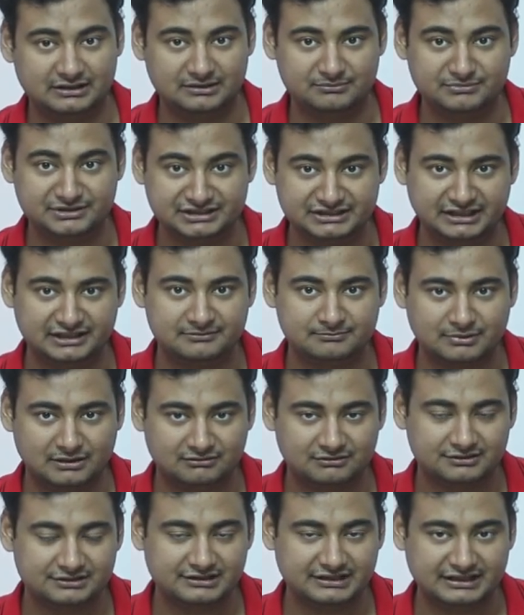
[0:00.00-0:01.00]
uh, methane
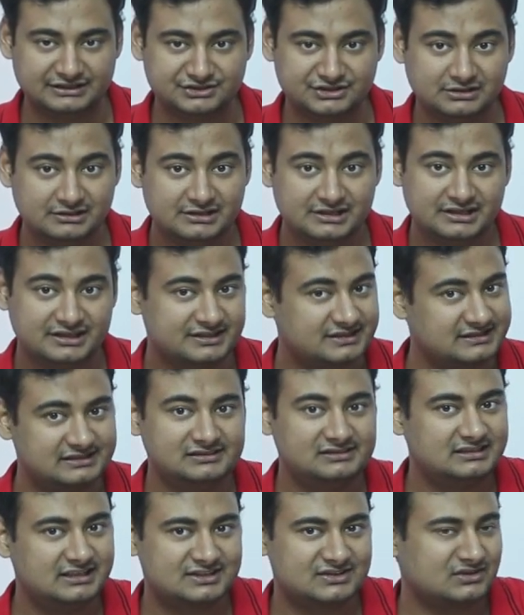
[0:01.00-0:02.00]
powered engine
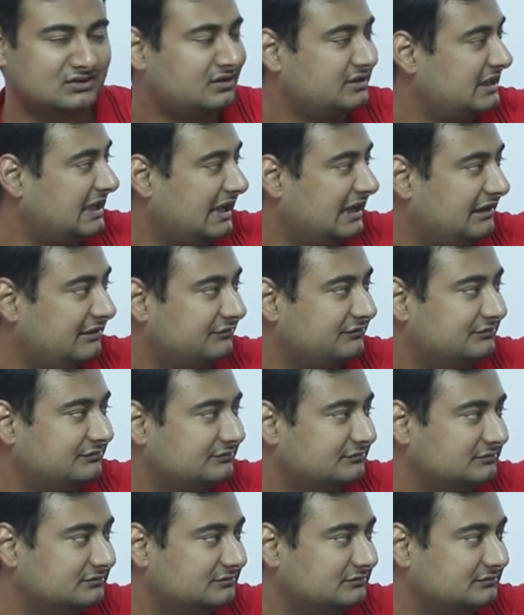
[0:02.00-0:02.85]
still does not have